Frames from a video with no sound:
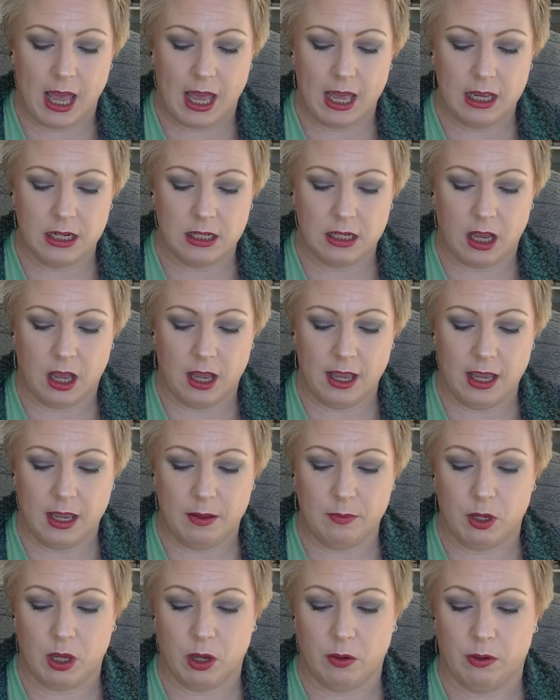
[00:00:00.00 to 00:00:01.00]
and I
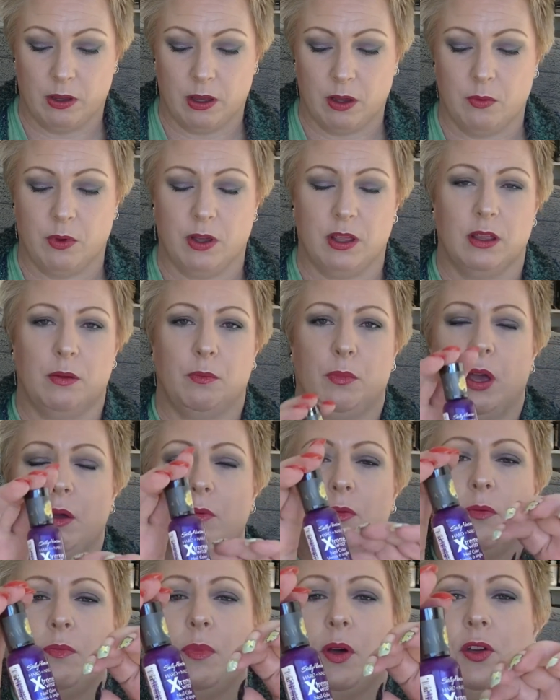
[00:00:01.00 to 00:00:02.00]
am going with
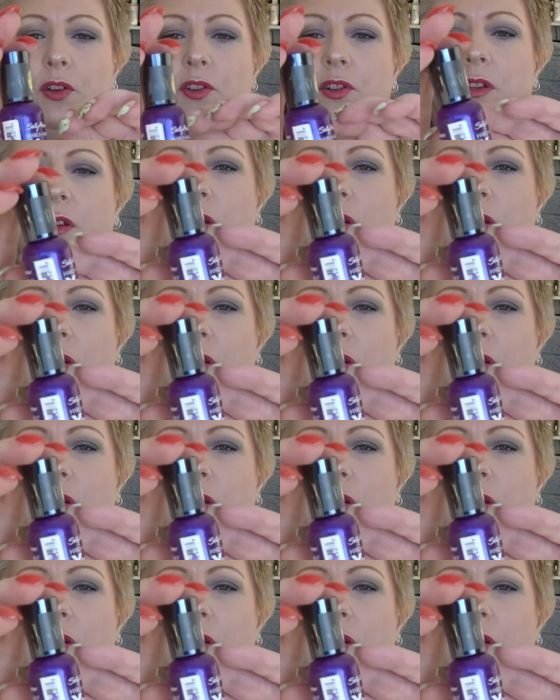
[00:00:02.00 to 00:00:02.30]
purple potion